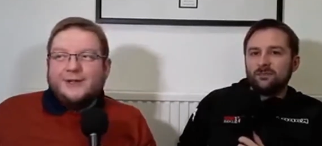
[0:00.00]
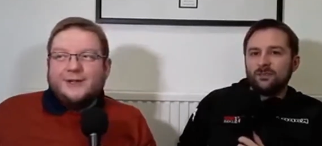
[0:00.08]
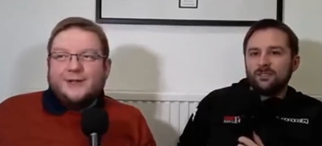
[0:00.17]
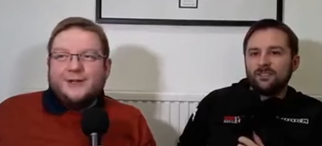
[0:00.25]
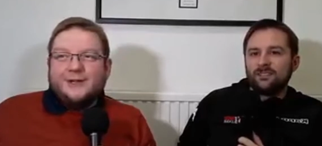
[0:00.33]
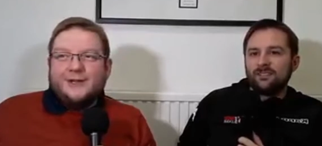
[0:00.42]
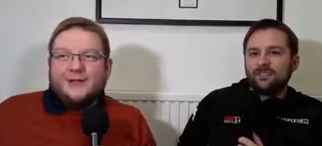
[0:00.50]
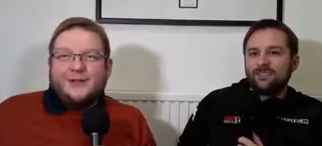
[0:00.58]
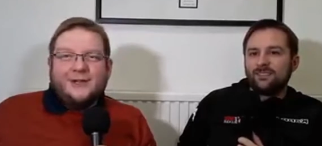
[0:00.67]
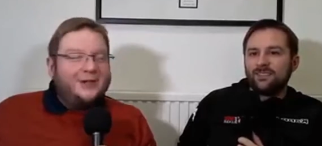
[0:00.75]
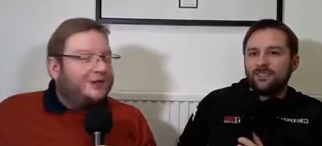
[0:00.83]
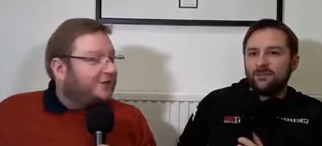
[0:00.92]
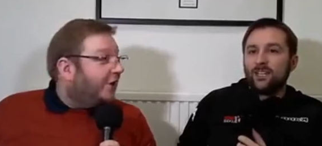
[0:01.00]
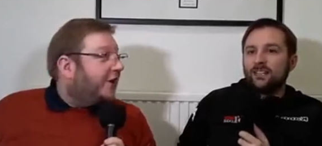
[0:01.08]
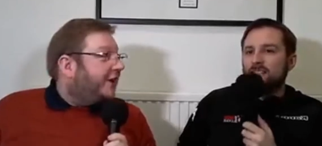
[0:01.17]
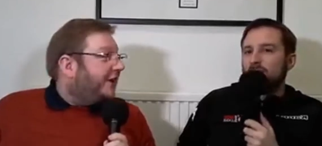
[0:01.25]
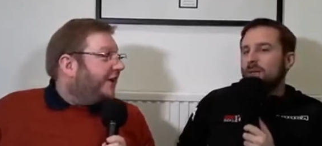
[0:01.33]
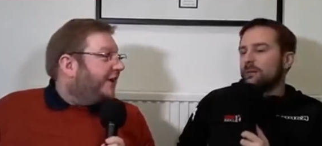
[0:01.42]
Speaker 1: maybe. So
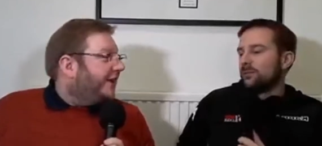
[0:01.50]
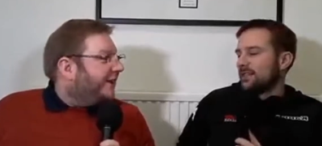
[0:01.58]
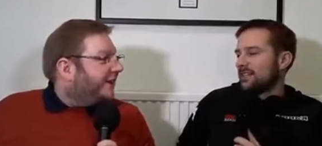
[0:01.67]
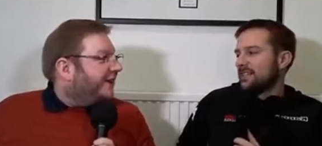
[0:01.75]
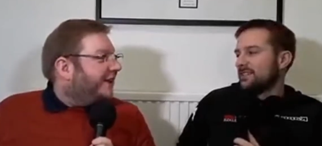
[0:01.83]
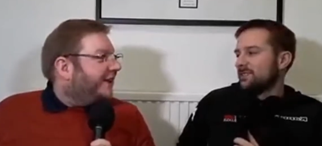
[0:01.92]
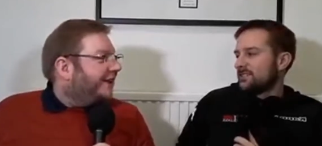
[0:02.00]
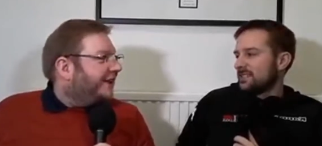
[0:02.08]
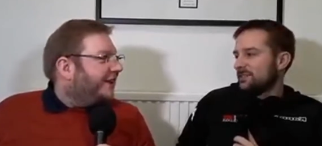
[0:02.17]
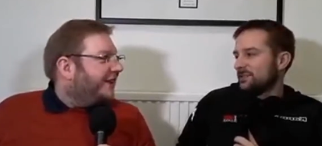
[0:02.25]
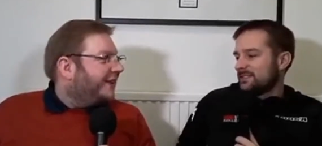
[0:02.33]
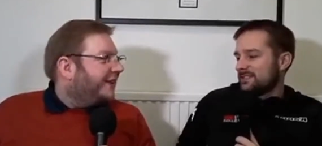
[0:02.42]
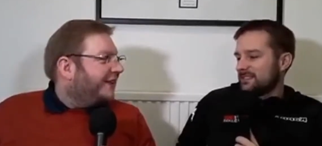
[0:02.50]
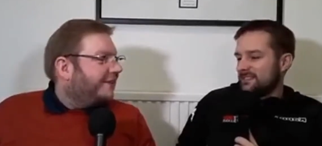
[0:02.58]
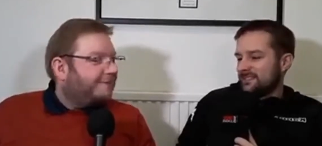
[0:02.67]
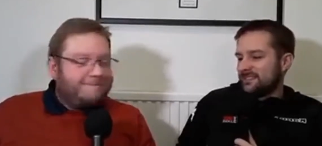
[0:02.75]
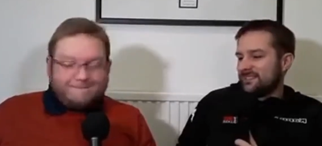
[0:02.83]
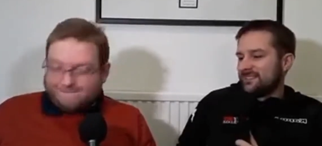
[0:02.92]
yes, a bit of breaking news to go into
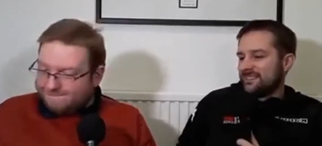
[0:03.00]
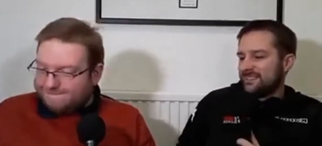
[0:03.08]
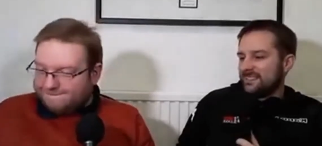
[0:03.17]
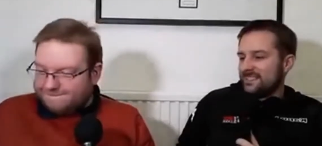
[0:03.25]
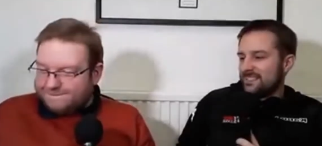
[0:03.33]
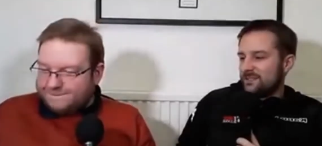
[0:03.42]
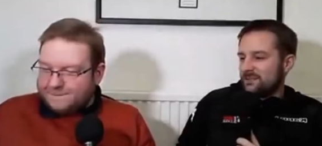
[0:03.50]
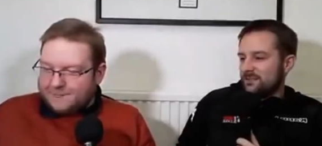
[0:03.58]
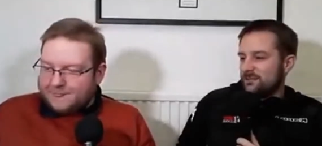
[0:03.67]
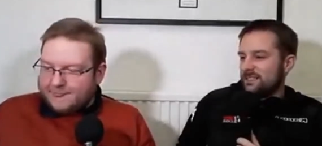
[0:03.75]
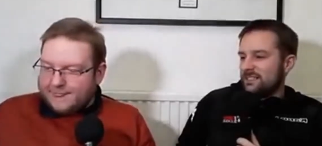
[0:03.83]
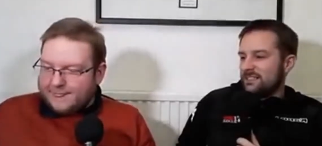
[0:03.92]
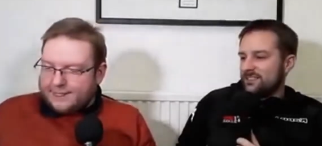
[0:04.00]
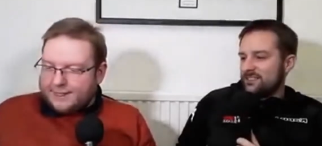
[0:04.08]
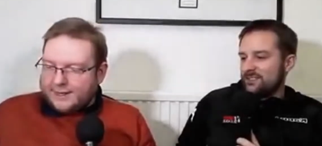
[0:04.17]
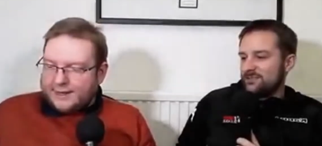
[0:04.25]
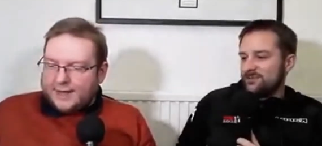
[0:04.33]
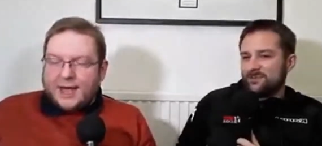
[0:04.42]
the into our weekly
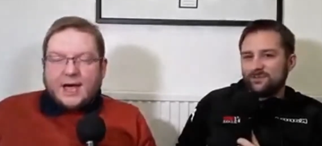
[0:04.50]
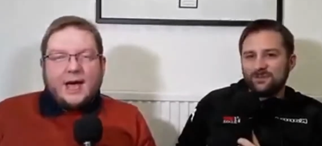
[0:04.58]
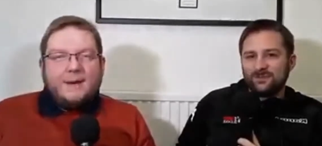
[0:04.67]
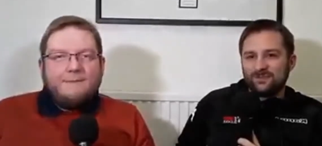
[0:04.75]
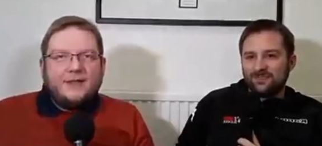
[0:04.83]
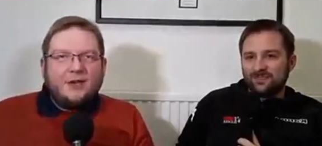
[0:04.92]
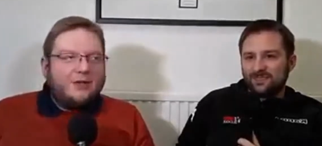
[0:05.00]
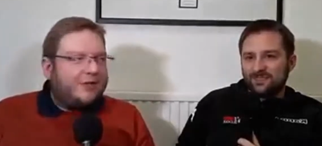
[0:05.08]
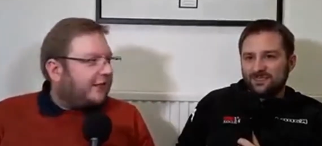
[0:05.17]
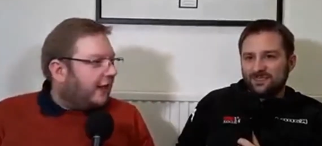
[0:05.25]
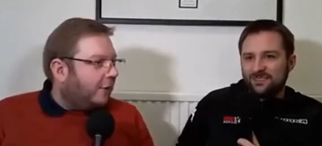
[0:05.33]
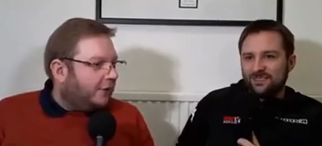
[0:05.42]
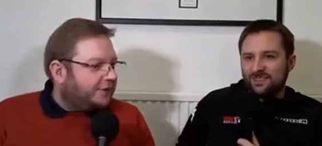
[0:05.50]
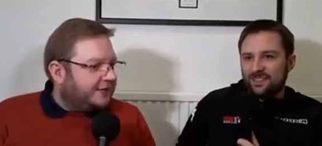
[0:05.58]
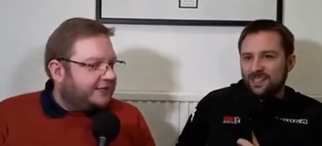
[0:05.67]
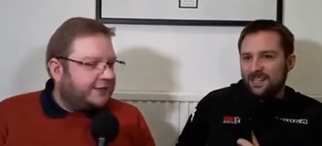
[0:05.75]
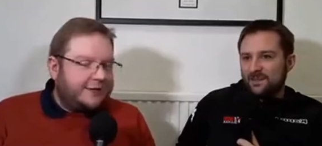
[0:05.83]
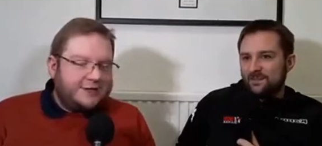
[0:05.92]
show.
Speaker 2: Um, the other thing that I
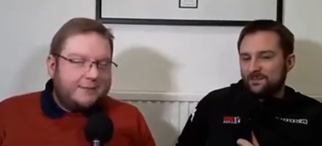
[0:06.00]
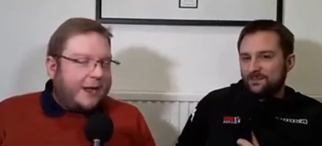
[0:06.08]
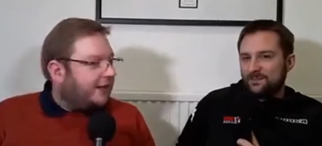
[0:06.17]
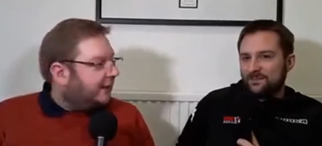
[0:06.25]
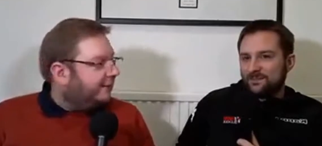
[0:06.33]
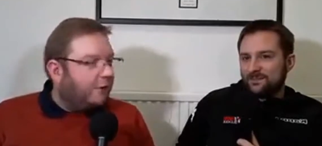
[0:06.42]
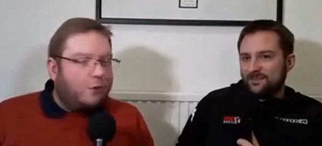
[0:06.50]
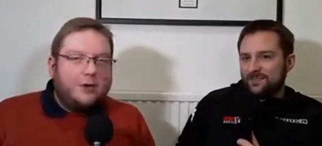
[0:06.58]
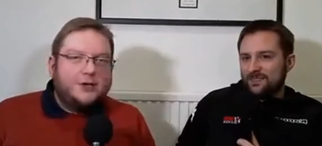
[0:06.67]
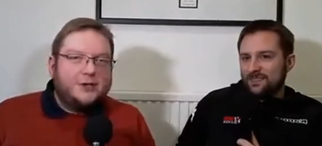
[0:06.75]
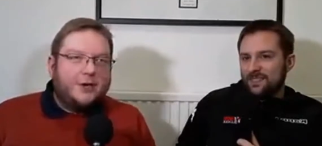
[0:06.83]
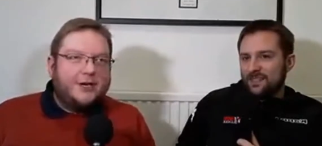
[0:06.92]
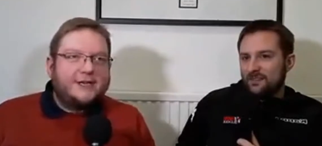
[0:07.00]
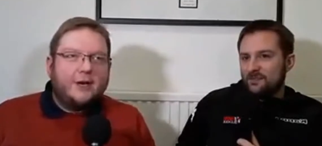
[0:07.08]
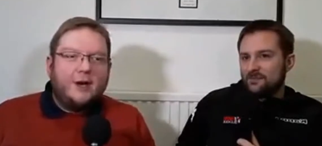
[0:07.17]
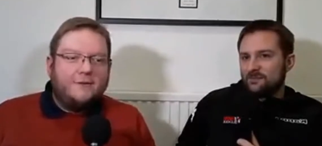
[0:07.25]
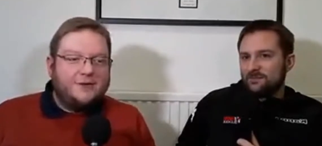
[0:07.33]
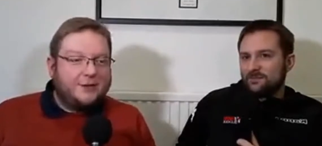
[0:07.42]
wanted to, to, mainly focus on is
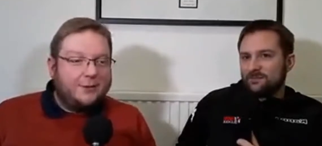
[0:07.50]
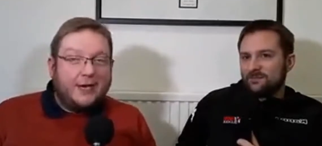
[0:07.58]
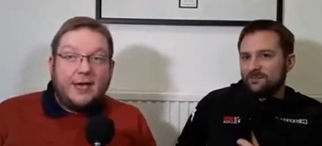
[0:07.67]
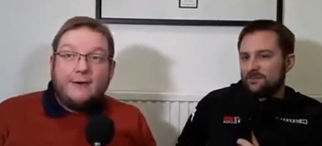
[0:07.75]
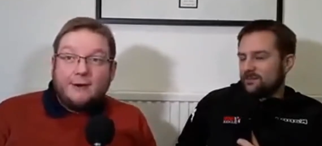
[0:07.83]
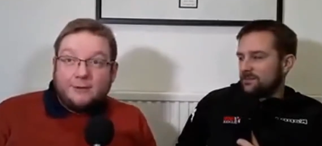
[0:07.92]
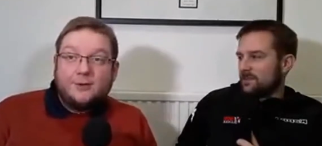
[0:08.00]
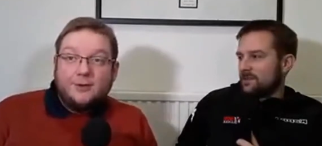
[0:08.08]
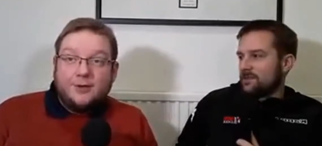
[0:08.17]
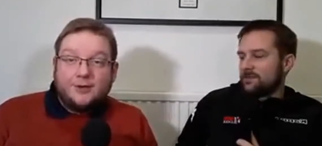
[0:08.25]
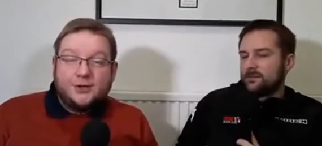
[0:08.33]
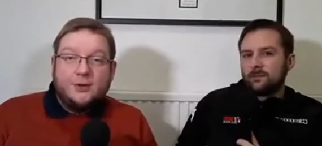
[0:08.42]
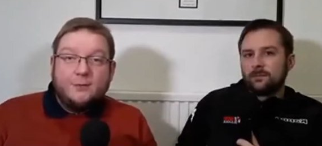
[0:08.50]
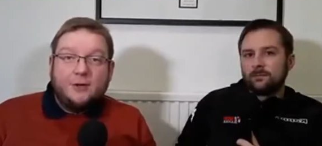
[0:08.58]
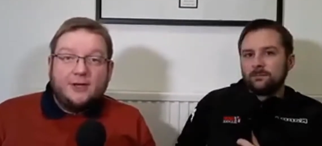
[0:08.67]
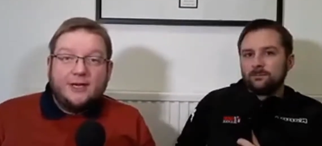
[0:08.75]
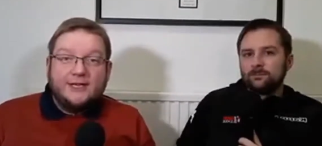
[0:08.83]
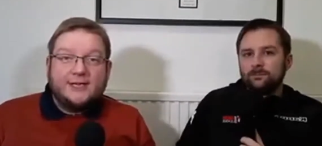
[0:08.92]
obviously we're gearing up to another
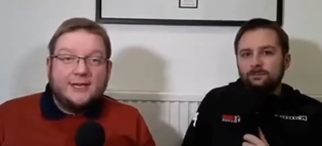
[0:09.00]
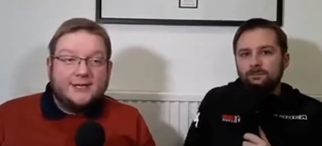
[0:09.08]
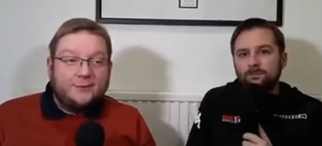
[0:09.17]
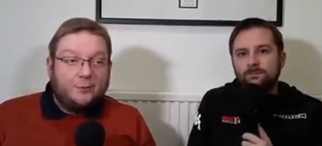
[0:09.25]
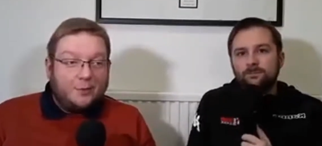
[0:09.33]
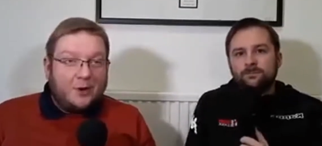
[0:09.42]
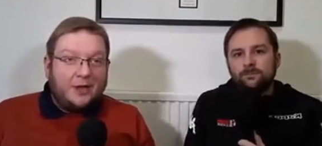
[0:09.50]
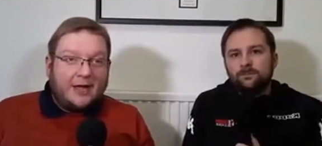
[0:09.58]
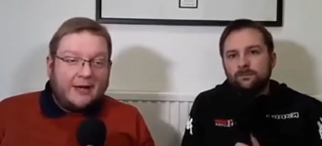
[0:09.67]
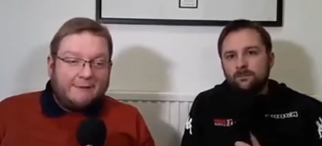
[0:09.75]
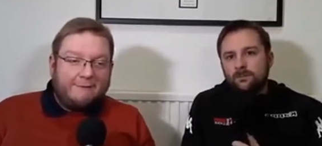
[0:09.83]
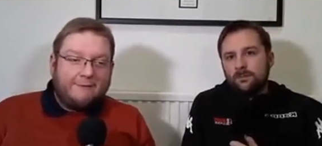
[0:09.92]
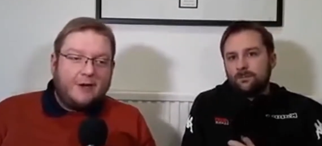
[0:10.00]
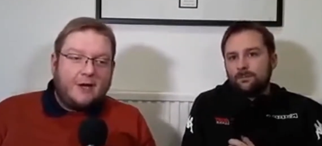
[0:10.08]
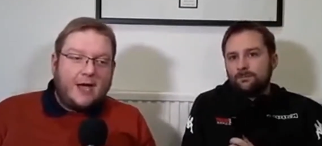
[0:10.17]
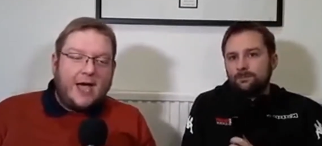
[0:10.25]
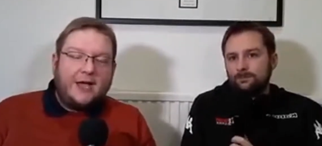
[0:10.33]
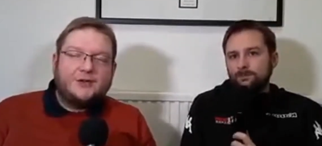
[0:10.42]
Super League season. We will have
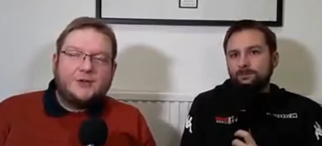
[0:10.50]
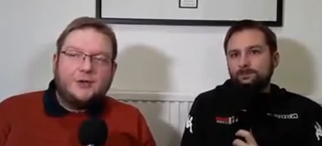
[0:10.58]
uh,